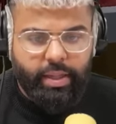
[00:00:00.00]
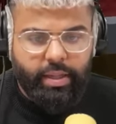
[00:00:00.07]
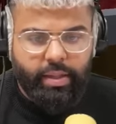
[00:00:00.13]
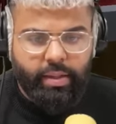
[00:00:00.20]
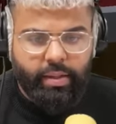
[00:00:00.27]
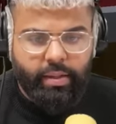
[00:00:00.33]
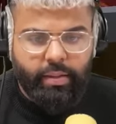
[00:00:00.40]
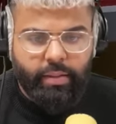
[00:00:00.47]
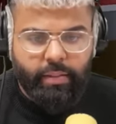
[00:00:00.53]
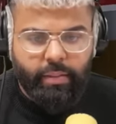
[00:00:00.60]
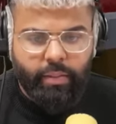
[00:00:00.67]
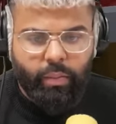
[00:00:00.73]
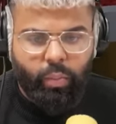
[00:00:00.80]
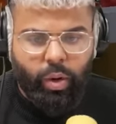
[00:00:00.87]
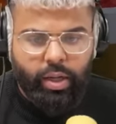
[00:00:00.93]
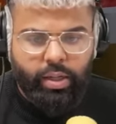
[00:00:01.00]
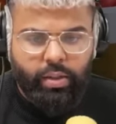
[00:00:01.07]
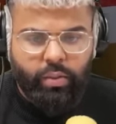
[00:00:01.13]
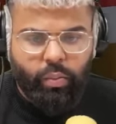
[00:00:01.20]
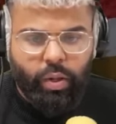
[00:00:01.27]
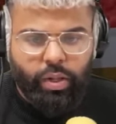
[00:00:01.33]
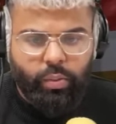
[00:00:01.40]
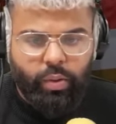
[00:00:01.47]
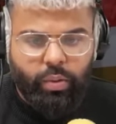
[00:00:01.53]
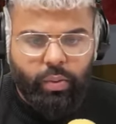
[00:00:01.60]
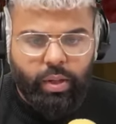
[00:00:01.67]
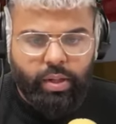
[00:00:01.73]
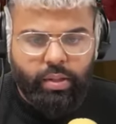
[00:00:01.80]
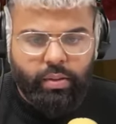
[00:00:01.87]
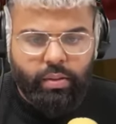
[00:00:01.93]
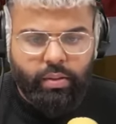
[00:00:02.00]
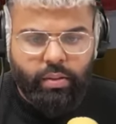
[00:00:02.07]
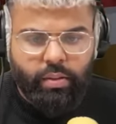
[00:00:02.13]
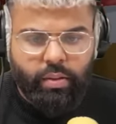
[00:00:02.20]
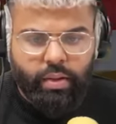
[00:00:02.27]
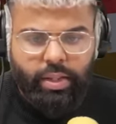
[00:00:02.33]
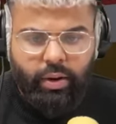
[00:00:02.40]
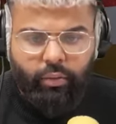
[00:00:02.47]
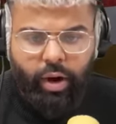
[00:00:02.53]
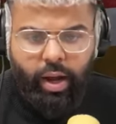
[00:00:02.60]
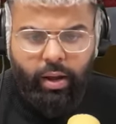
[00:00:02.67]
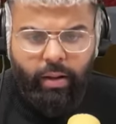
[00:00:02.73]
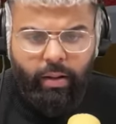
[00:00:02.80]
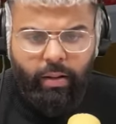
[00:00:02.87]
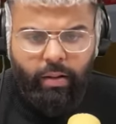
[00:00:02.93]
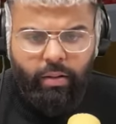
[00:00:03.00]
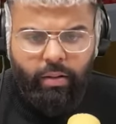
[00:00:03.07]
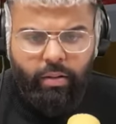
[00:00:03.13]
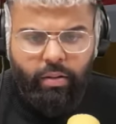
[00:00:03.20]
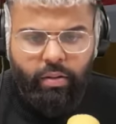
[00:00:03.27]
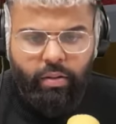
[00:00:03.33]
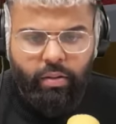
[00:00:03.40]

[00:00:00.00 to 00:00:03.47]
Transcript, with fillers: Yo, yo, yo, a what, on a what, chicken. What, what, what? A pigman. Is that rare? That's so rare.